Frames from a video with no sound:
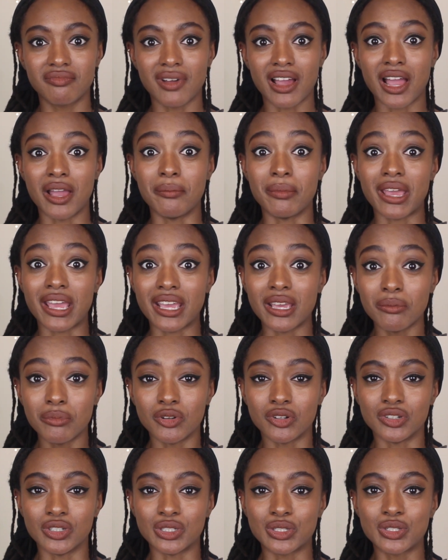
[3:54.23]
I'm
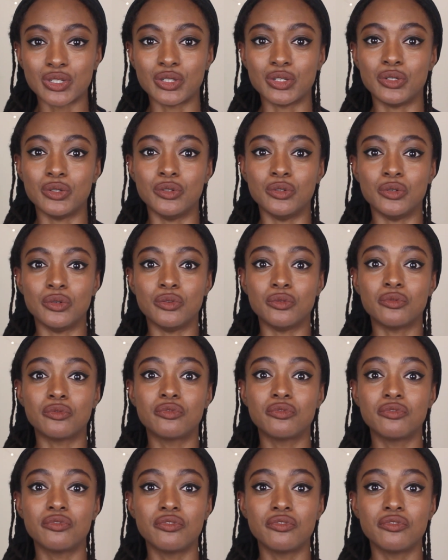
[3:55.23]
able to